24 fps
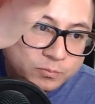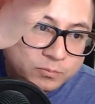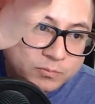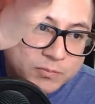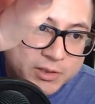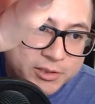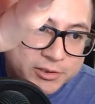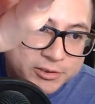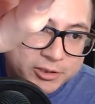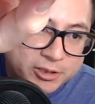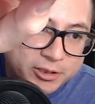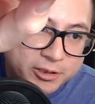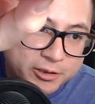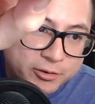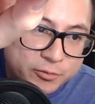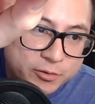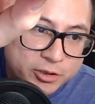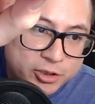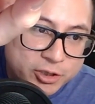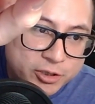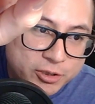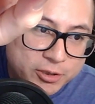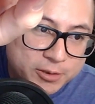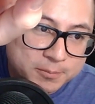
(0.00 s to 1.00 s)
this uh,
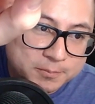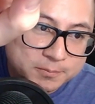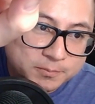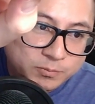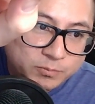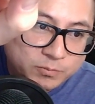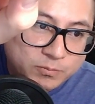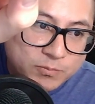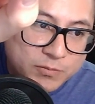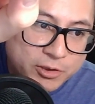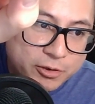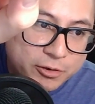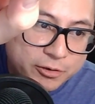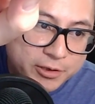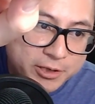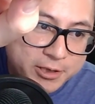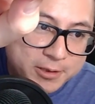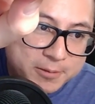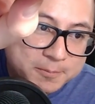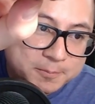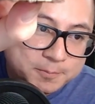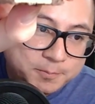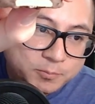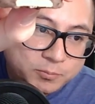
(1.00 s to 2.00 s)
crunchy
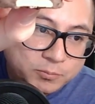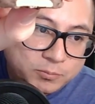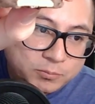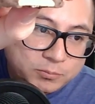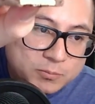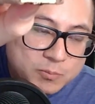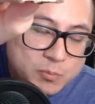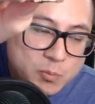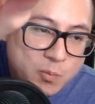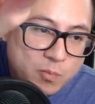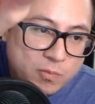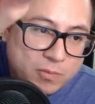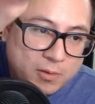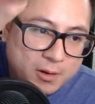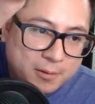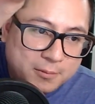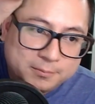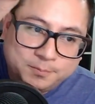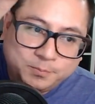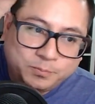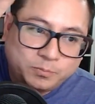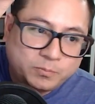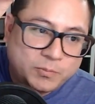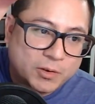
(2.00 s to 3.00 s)
cookie
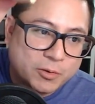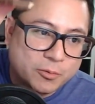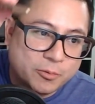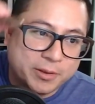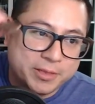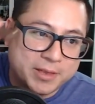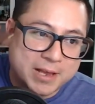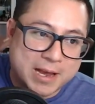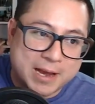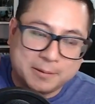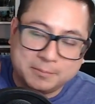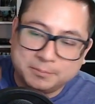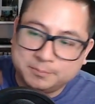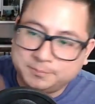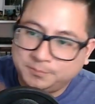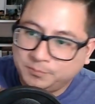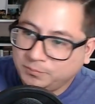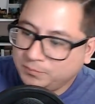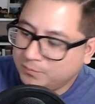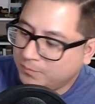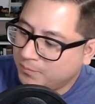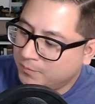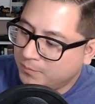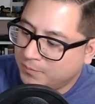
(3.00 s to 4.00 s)
with that
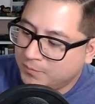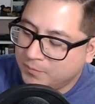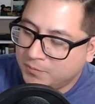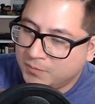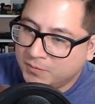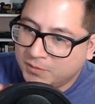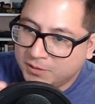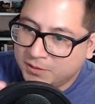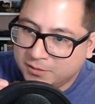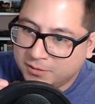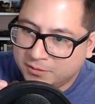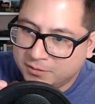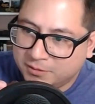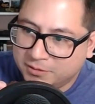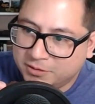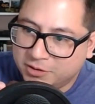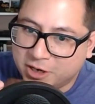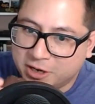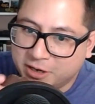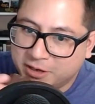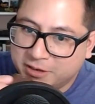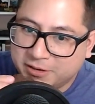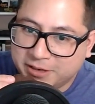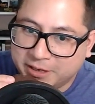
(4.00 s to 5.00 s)

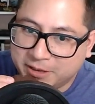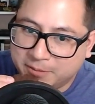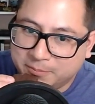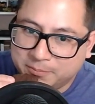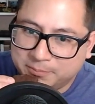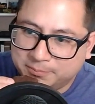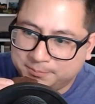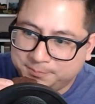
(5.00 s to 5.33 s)
dark like